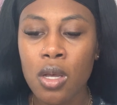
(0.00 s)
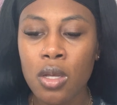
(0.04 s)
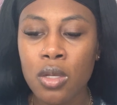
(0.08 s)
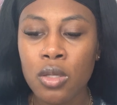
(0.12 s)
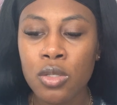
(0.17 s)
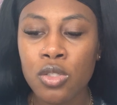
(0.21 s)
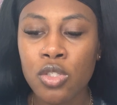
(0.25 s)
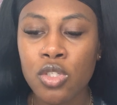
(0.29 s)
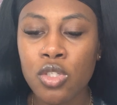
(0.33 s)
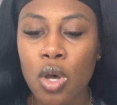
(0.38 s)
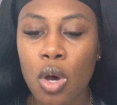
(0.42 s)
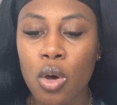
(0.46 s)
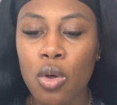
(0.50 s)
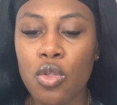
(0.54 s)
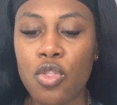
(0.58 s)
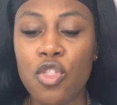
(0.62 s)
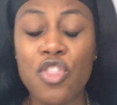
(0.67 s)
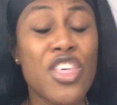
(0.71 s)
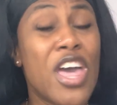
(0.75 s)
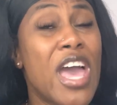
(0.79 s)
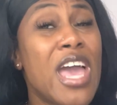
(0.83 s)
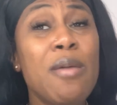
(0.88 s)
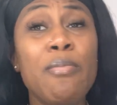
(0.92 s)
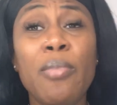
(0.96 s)
So
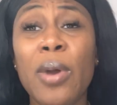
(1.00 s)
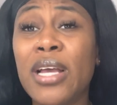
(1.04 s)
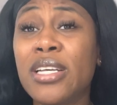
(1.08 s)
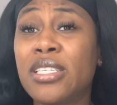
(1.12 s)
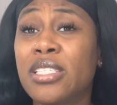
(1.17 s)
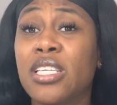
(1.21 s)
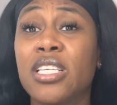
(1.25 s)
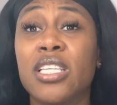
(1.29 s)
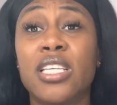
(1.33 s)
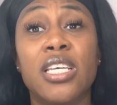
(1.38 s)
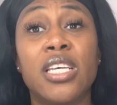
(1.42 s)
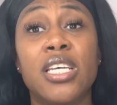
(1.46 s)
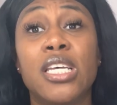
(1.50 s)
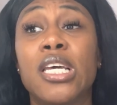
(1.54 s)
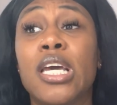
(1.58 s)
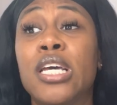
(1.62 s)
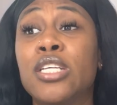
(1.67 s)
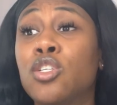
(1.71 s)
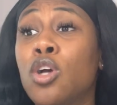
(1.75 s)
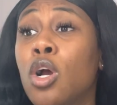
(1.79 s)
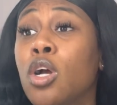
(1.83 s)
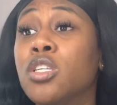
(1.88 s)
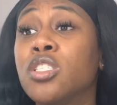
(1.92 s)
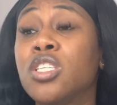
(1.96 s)
they basically, it
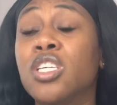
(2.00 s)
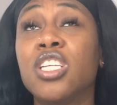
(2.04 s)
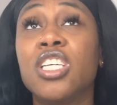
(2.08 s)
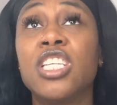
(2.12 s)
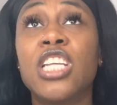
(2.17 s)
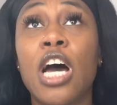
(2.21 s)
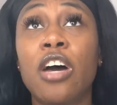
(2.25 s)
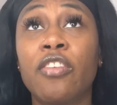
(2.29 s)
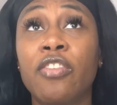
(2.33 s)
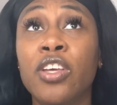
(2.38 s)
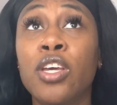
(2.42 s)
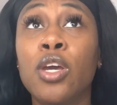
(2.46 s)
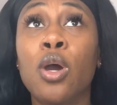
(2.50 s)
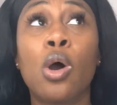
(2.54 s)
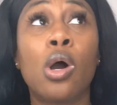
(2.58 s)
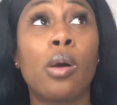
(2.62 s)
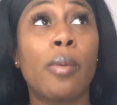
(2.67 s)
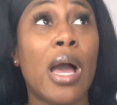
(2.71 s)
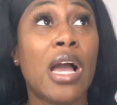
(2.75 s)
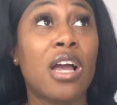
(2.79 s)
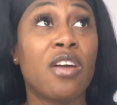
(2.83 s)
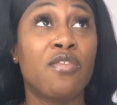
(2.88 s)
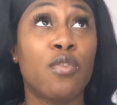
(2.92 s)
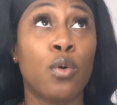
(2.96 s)
turns into Duffy going
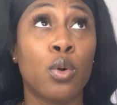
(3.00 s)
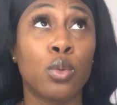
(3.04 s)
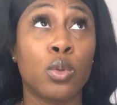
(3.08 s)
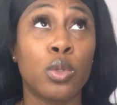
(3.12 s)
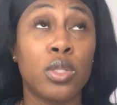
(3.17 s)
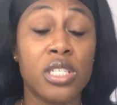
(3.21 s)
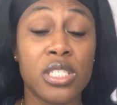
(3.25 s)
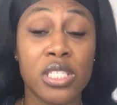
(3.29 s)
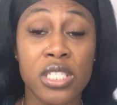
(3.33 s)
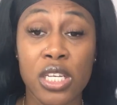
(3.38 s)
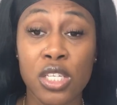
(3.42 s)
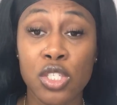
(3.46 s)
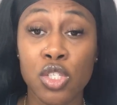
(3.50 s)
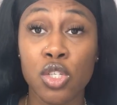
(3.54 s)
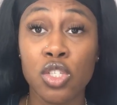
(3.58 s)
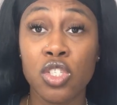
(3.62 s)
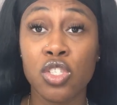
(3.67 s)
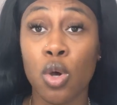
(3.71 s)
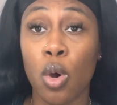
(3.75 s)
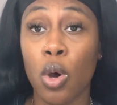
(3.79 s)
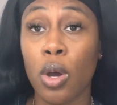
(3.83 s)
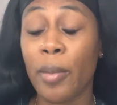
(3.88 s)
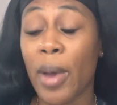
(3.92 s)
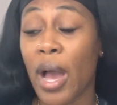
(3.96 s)
back and forth with the sisters,
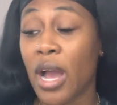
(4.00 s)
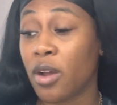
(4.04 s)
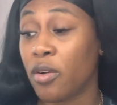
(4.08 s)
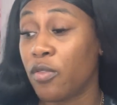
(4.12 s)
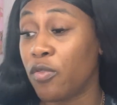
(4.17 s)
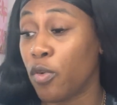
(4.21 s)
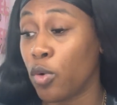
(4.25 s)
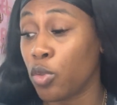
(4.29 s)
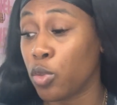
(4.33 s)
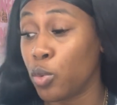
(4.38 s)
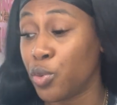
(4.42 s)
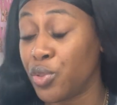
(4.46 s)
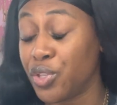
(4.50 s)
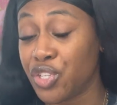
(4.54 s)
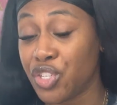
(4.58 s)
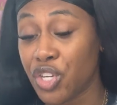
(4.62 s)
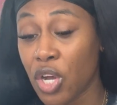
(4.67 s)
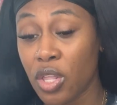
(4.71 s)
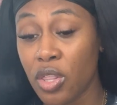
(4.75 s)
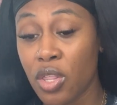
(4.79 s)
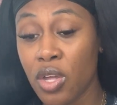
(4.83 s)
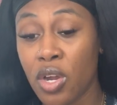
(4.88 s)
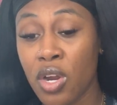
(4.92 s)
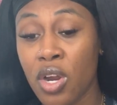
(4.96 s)
going back and forth with each
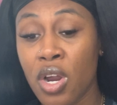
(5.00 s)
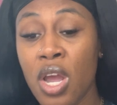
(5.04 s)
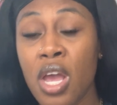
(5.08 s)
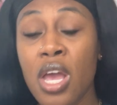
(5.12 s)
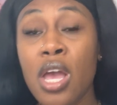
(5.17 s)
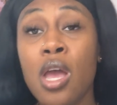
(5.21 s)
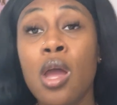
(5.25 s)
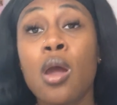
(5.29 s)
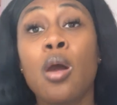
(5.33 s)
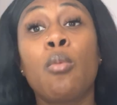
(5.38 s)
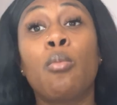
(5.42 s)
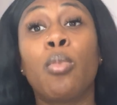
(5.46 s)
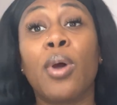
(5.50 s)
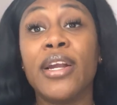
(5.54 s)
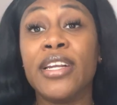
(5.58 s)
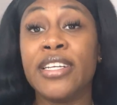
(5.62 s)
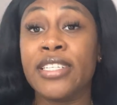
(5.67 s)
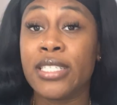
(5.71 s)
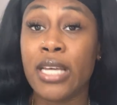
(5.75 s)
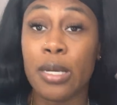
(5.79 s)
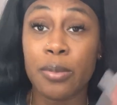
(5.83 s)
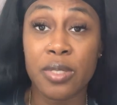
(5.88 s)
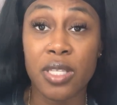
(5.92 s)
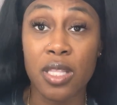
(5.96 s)
other. Brandy
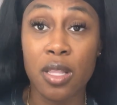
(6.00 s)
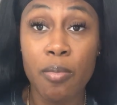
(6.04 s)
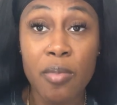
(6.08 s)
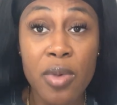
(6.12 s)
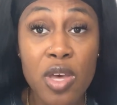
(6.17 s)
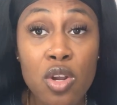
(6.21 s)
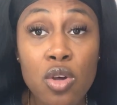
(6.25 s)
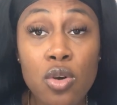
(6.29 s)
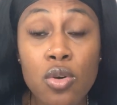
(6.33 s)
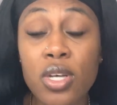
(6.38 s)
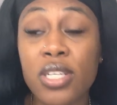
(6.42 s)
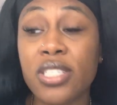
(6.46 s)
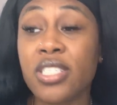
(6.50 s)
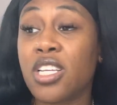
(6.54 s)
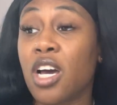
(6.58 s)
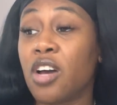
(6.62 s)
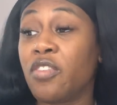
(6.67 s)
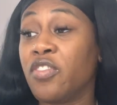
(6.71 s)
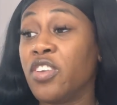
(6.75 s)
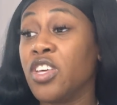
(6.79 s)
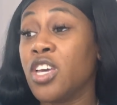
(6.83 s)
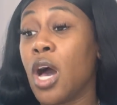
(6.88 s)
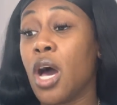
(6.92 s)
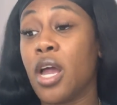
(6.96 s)
steps in the middle because
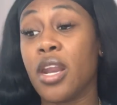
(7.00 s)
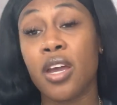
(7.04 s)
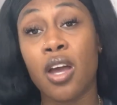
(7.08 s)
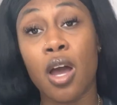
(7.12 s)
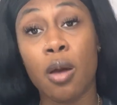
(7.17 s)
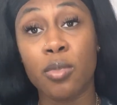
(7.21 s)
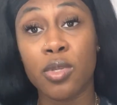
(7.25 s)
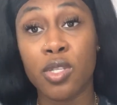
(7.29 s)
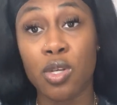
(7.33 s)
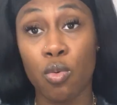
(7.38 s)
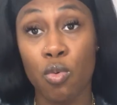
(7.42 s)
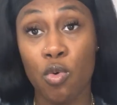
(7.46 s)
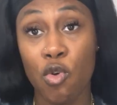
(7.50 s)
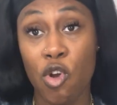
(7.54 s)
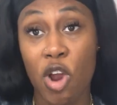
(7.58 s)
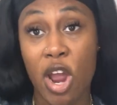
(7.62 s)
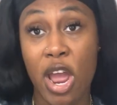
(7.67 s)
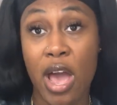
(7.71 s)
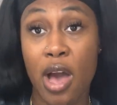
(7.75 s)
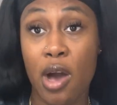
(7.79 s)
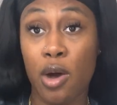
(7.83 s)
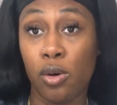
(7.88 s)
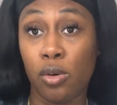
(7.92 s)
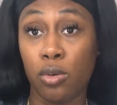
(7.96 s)
Duffy kind of comes
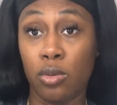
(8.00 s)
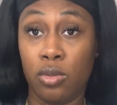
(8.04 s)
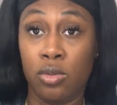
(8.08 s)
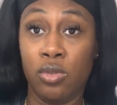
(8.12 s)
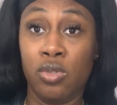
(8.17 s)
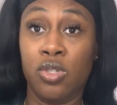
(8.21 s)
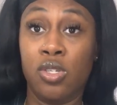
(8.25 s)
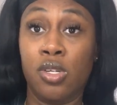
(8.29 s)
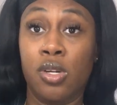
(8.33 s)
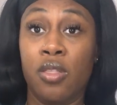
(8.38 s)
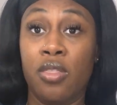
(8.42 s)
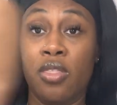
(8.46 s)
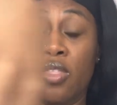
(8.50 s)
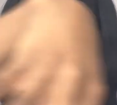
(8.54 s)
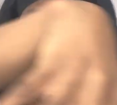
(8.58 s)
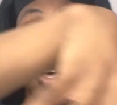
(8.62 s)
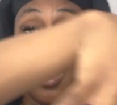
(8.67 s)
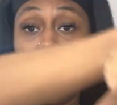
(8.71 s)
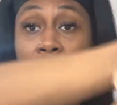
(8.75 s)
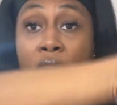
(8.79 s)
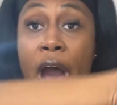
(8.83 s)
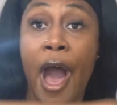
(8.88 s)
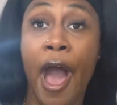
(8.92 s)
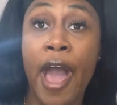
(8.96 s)
around
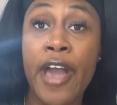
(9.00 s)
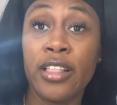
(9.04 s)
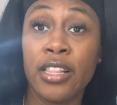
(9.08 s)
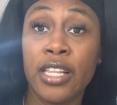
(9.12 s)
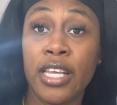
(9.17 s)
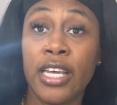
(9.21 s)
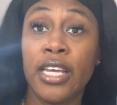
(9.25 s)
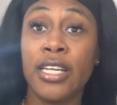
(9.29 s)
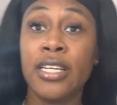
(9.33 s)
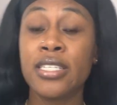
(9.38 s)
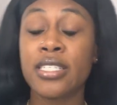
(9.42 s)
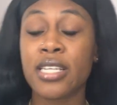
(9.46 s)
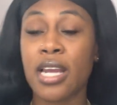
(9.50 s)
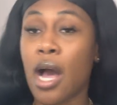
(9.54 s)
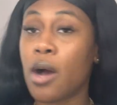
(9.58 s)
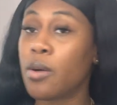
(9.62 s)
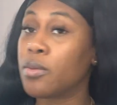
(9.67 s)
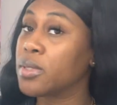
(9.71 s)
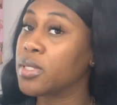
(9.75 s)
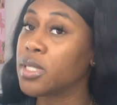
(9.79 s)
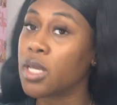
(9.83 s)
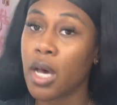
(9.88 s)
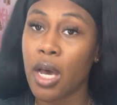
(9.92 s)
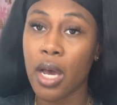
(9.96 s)
the island. And I
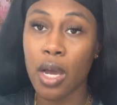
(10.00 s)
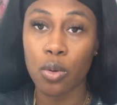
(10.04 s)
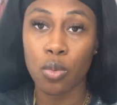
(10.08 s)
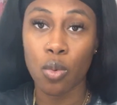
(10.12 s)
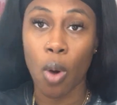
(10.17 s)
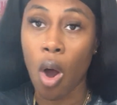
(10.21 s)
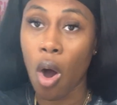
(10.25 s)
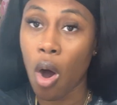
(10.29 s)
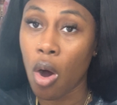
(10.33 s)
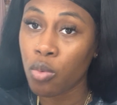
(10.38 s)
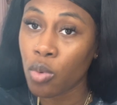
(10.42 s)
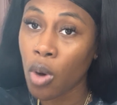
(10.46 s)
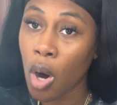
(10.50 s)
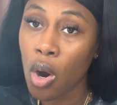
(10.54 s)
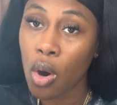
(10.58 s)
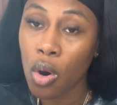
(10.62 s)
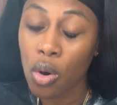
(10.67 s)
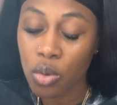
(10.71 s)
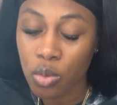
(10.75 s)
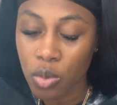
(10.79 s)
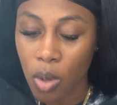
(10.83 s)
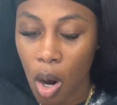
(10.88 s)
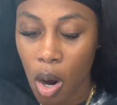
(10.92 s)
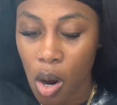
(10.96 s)
was like, wrong
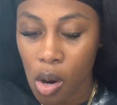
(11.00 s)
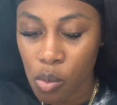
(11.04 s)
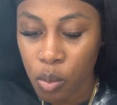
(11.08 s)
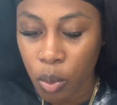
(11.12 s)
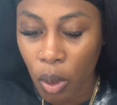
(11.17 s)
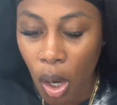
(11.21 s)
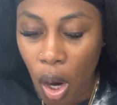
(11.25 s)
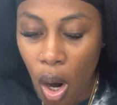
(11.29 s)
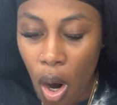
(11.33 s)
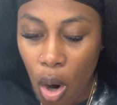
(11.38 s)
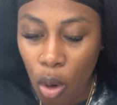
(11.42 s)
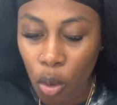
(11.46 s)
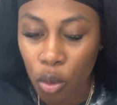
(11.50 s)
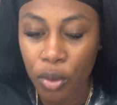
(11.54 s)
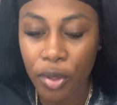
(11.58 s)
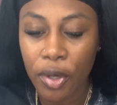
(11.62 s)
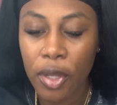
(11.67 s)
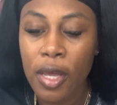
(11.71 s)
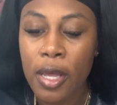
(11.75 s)
road.